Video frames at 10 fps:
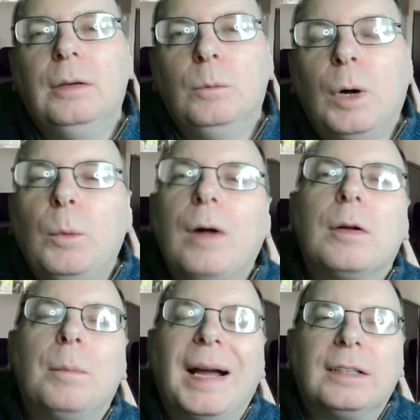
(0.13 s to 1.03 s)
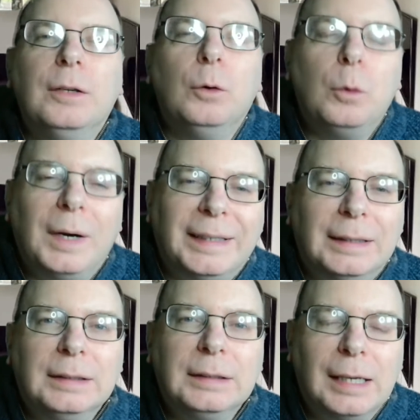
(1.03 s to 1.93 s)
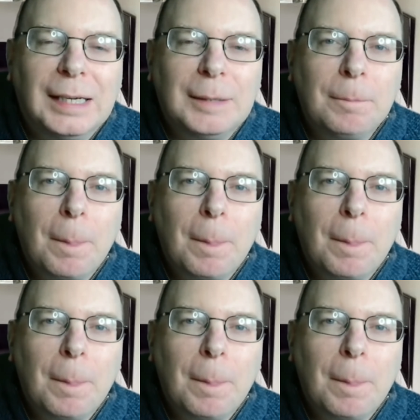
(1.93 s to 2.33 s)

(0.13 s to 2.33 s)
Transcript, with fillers: Well, welcome back to Norway. Um,